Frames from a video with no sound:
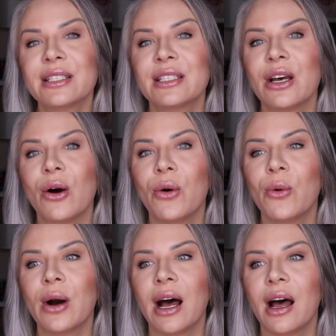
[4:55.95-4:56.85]

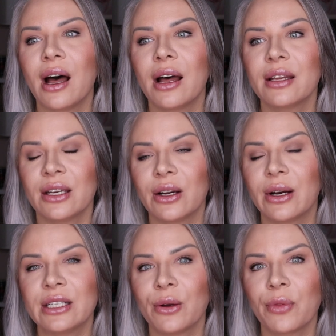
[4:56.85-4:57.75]
So, uh, you know,
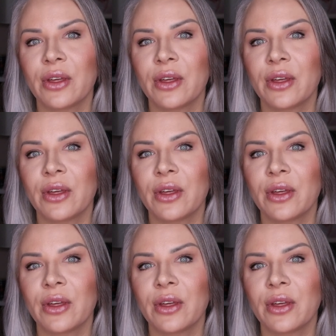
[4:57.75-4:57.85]
I don't